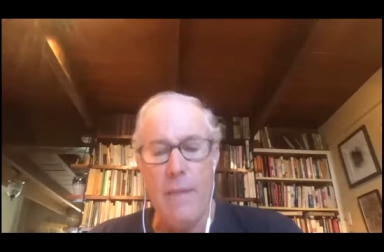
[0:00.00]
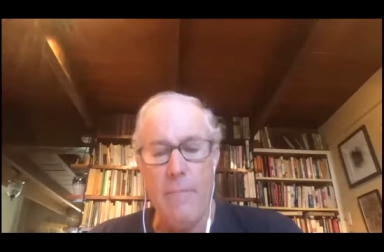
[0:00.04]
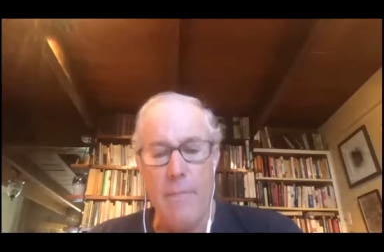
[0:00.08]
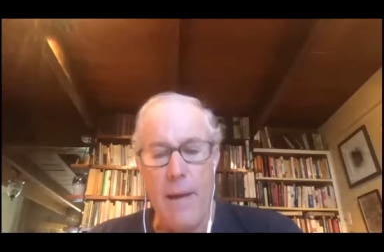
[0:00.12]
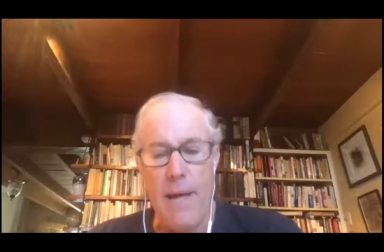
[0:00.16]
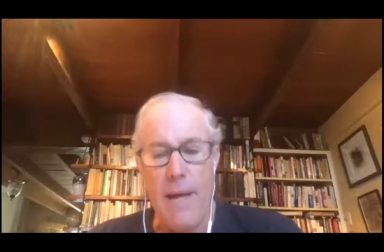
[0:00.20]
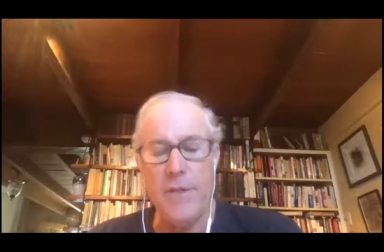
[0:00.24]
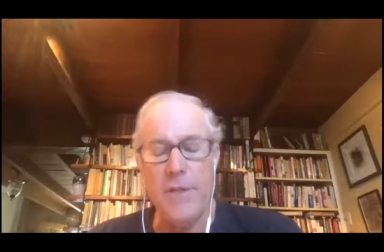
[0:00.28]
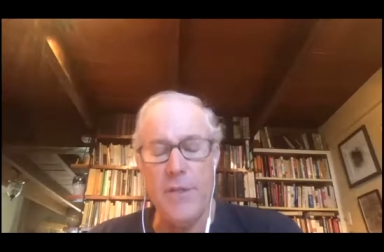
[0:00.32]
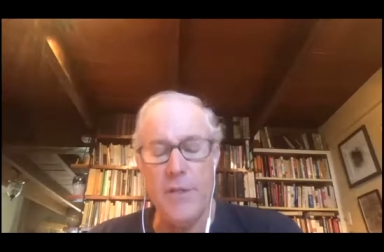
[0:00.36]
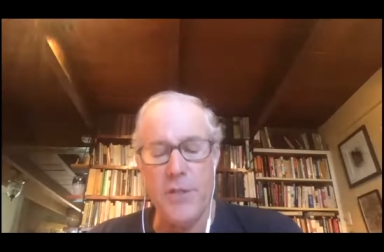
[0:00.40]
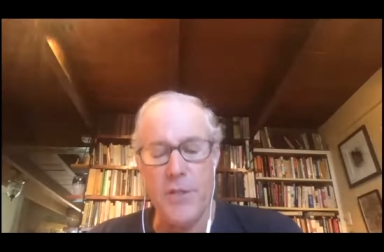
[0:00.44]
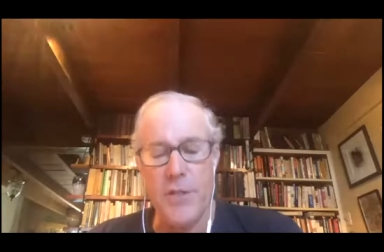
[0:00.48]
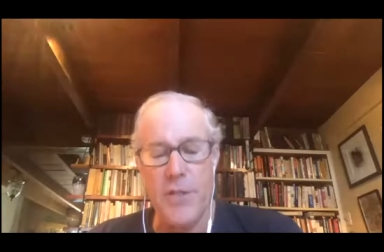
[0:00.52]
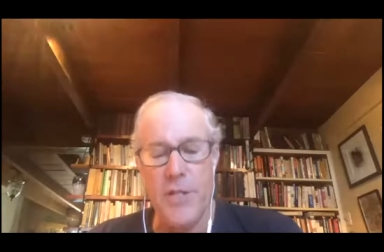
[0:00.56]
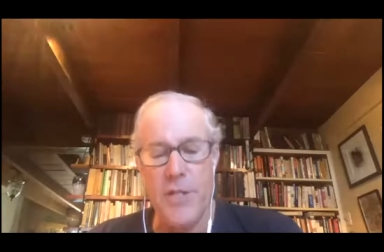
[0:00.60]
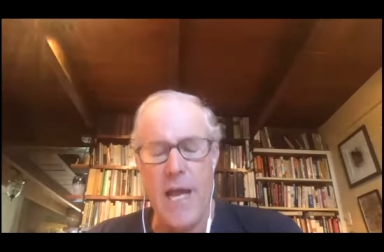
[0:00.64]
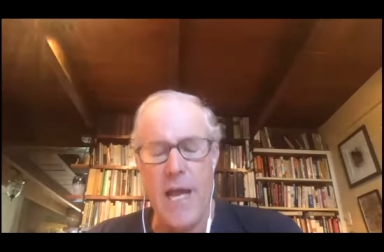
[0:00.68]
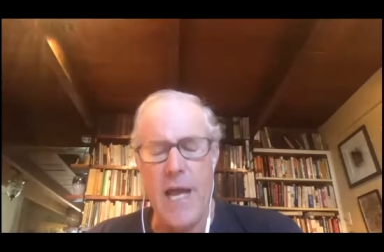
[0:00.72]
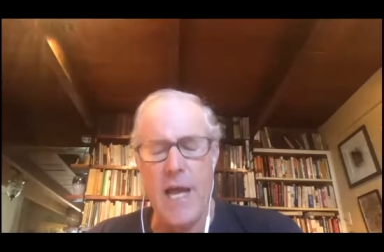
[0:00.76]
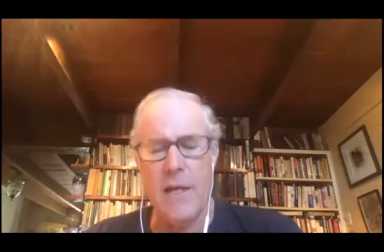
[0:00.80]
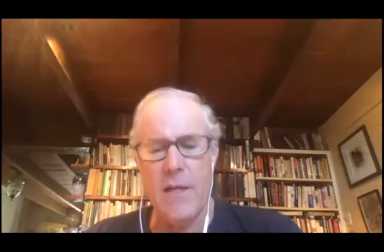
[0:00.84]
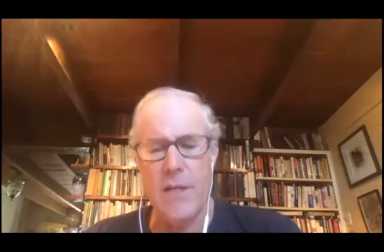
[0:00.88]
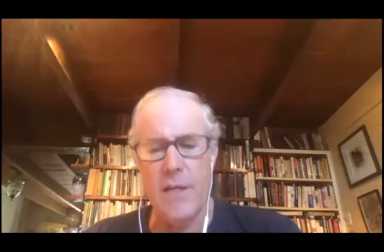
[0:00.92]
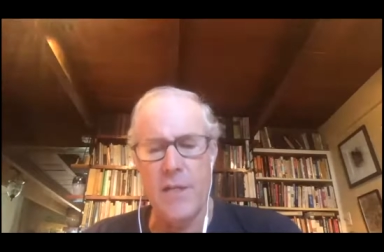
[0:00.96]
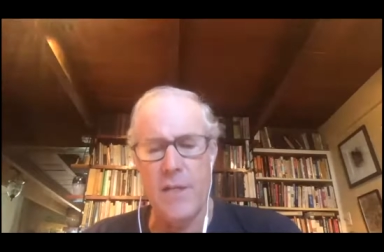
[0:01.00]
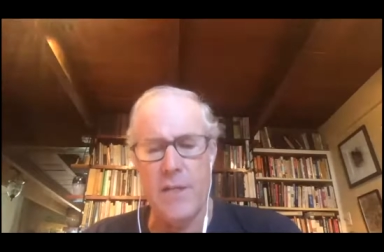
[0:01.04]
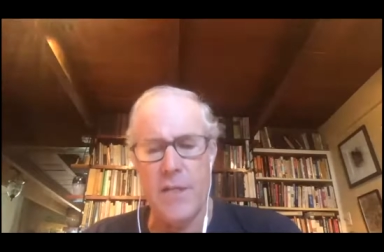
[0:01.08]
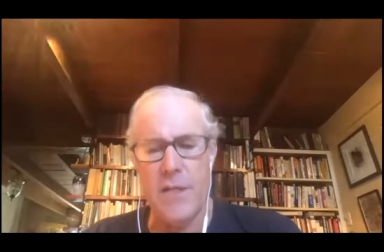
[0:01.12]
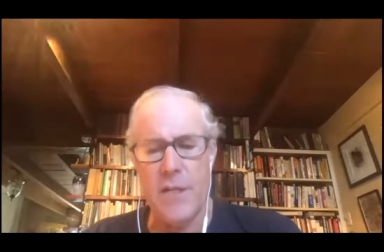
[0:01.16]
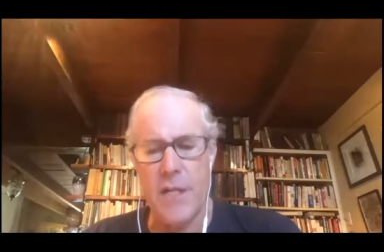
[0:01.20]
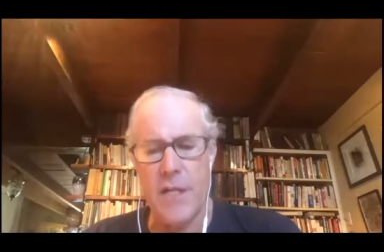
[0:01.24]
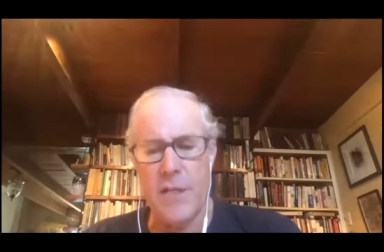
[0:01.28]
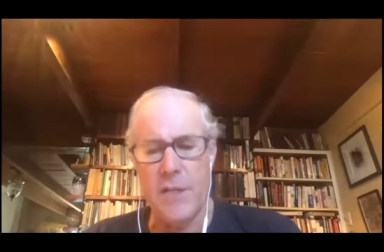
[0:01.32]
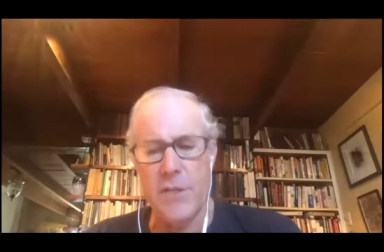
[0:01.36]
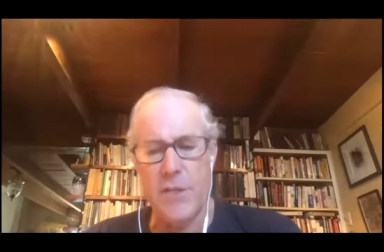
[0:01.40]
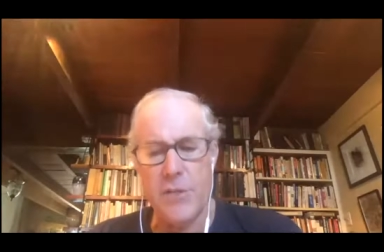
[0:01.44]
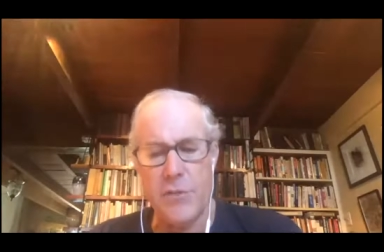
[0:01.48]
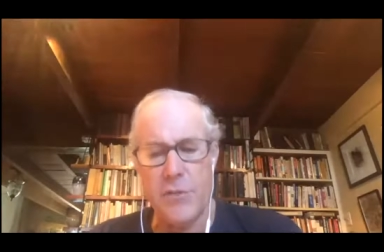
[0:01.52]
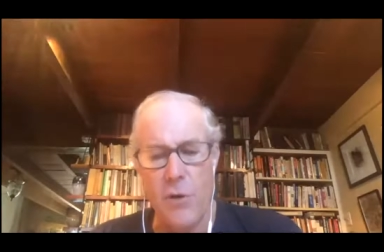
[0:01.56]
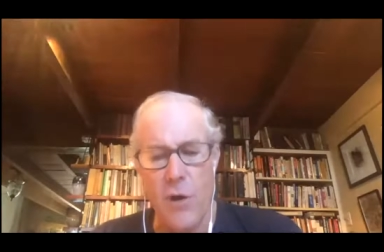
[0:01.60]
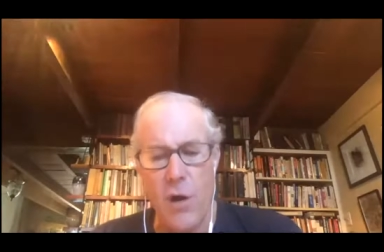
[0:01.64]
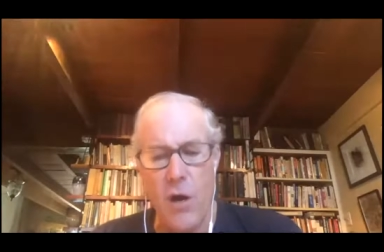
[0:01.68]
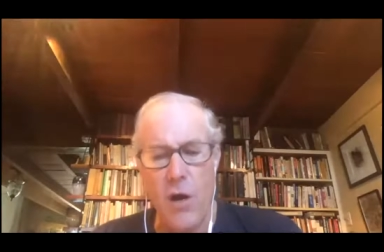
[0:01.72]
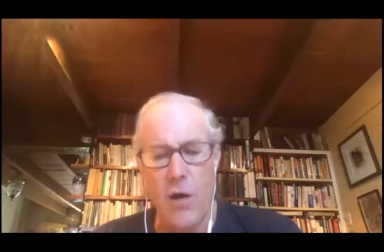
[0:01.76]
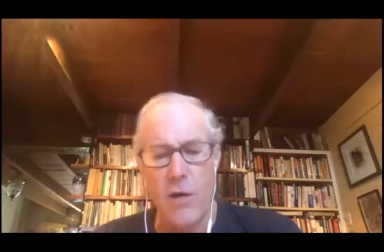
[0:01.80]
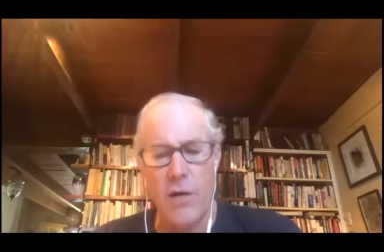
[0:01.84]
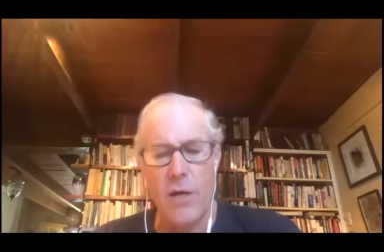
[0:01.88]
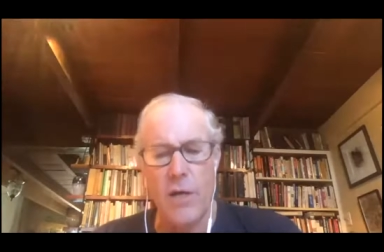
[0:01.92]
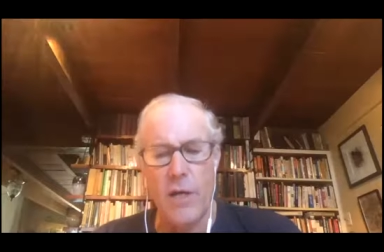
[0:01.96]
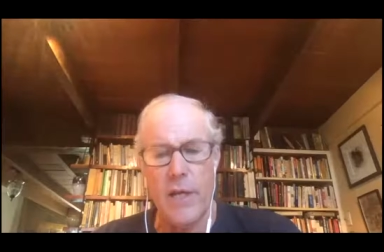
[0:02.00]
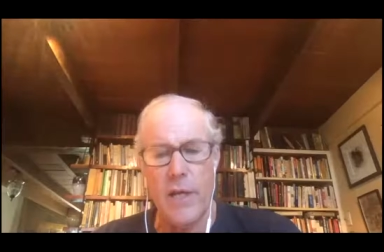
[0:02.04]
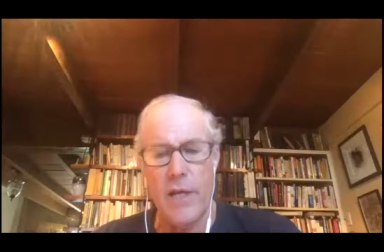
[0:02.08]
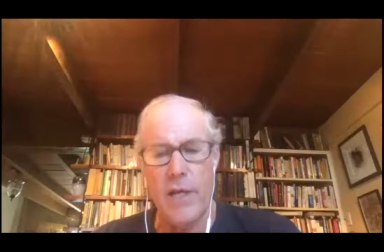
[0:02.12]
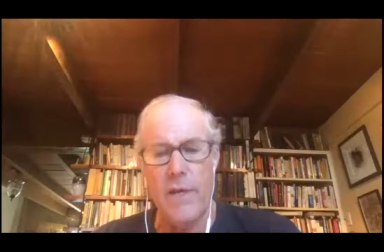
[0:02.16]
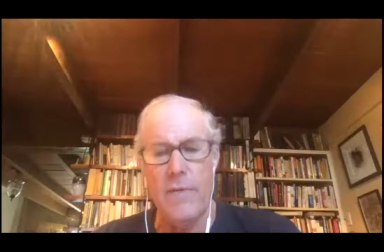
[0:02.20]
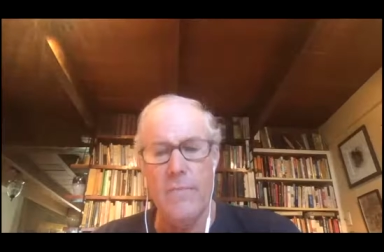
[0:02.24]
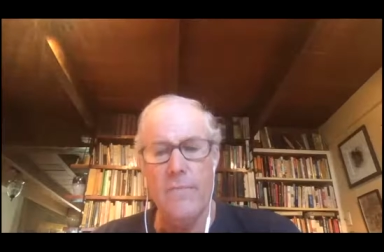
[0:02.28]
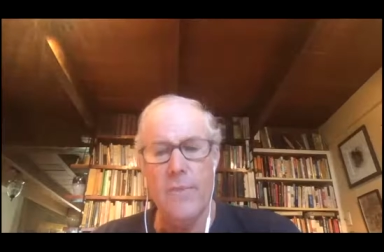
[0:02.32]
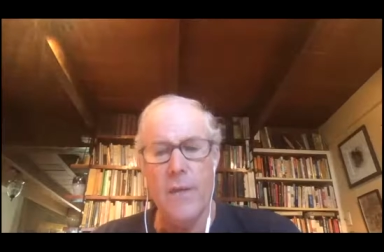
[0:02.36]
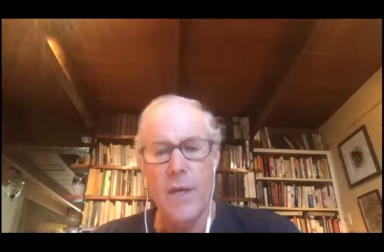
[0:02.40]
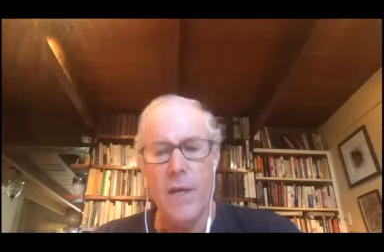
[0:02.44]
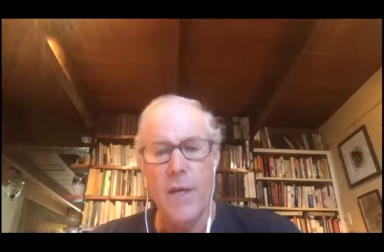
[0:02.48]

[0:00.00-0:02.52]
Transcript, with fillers: I make this challenge uh, strongly